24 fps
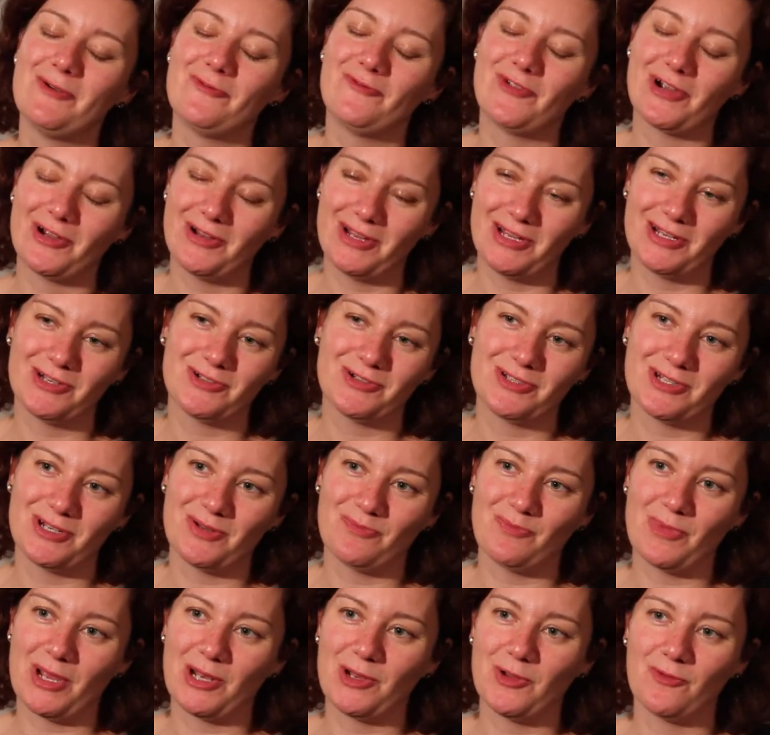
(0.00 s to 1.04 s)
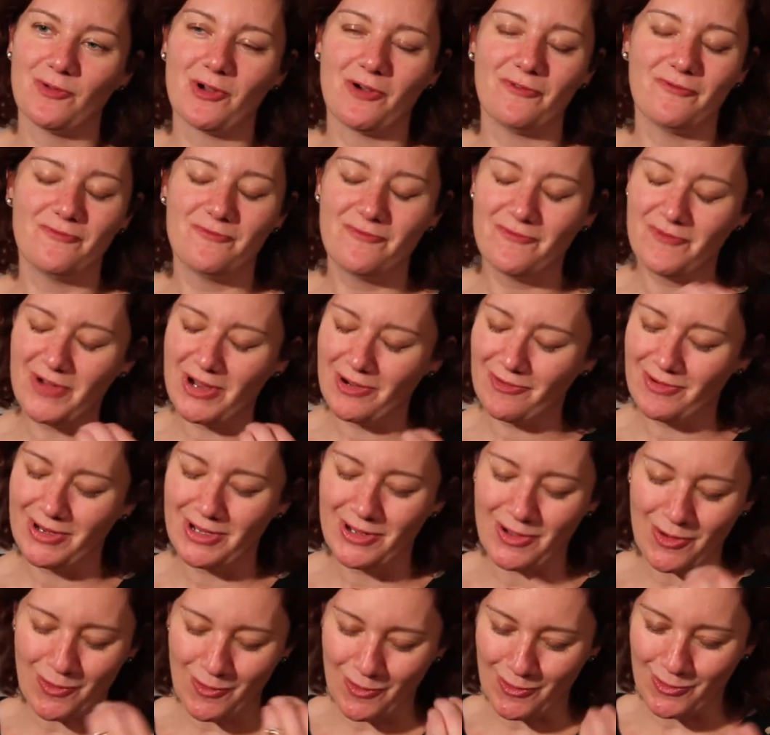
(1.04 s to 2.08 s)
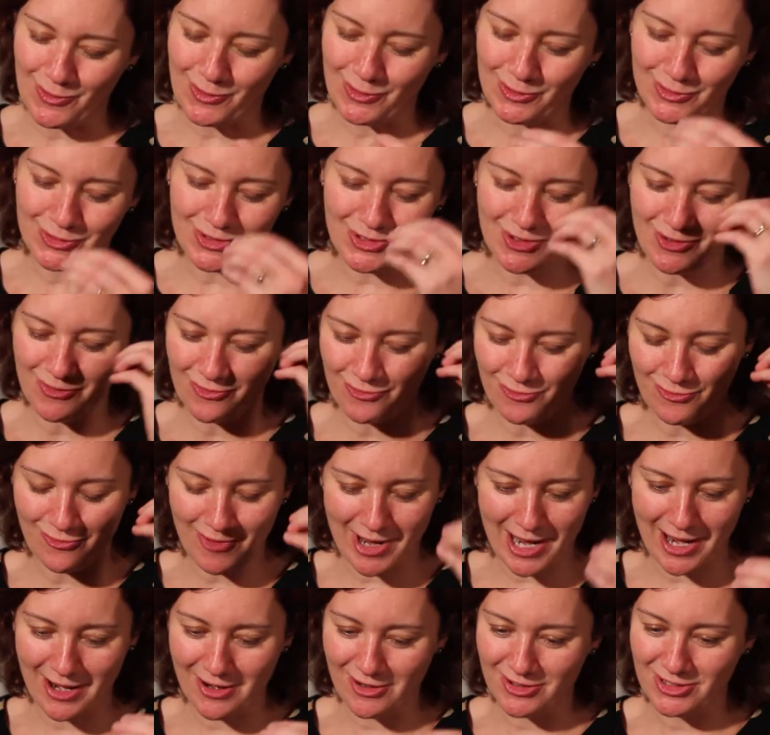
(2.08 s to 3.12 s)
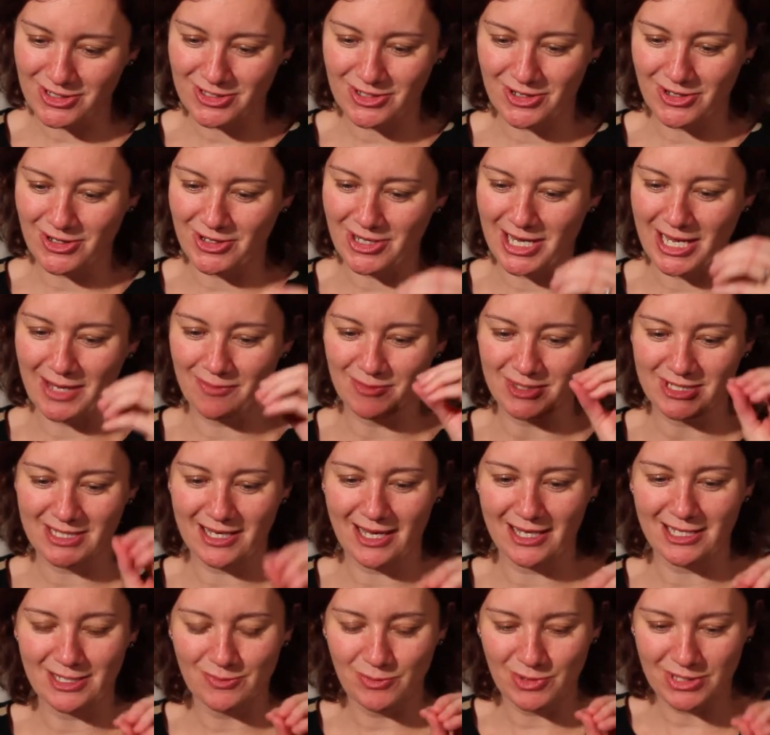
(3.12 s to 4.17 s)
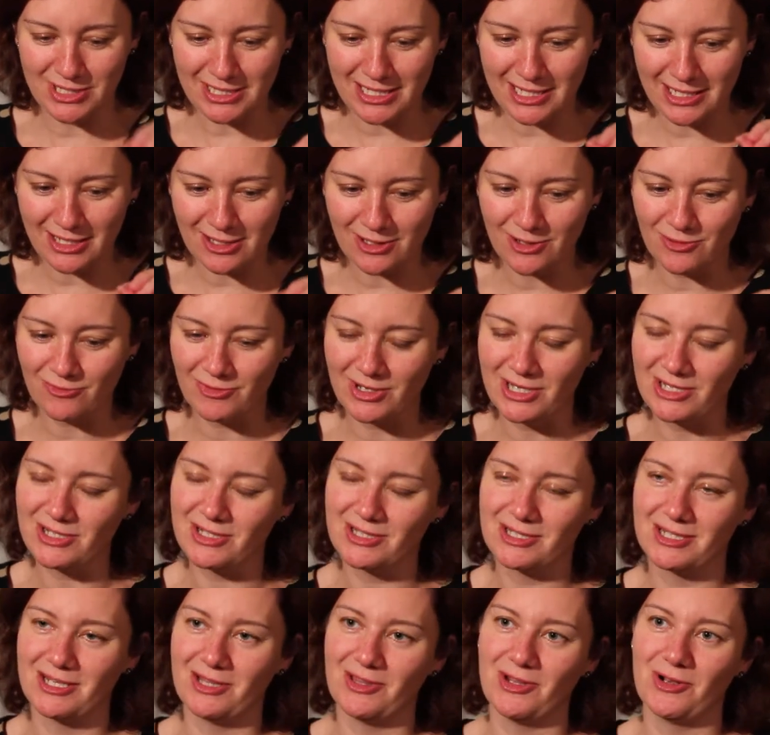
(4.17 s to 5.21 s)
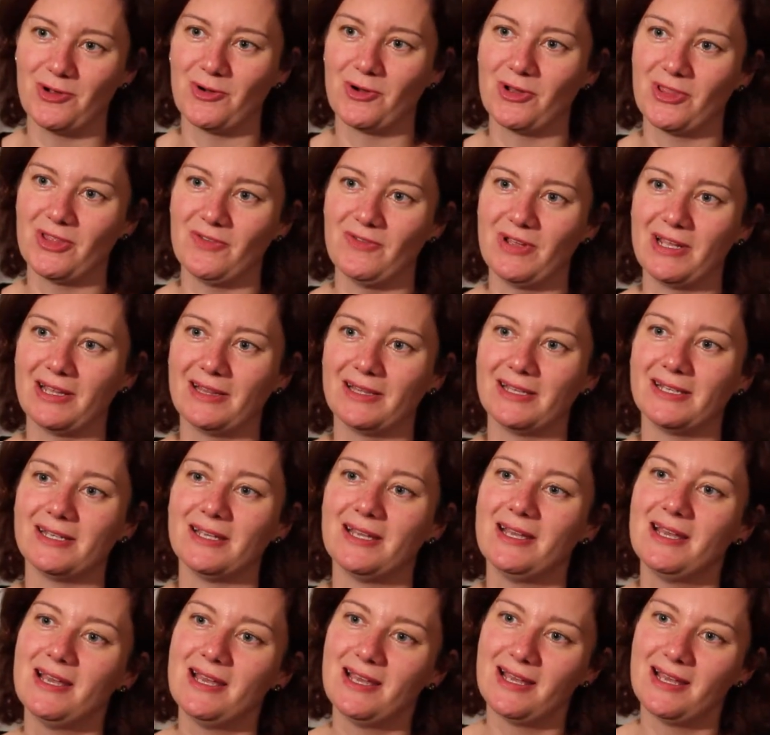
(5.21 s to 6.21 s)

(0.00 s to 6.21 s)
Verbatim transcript: very interested in men who've got very old, rare surnames tied to particular regions in the north of England,